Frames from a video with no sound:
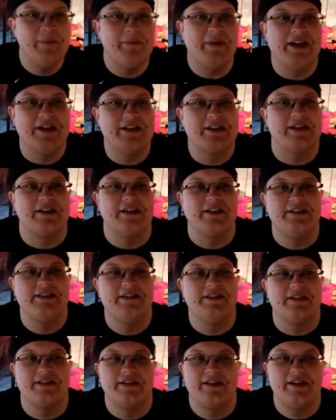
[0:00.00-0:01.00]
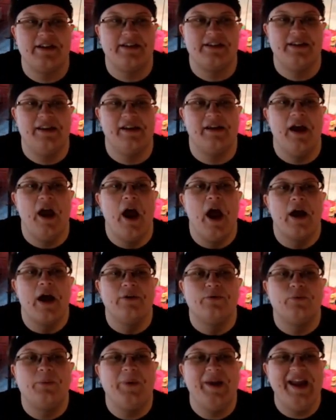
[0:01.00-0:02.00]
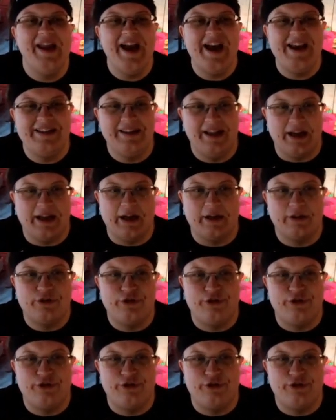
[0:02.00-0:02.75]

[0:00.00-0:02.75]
because it doesn't... we had, like,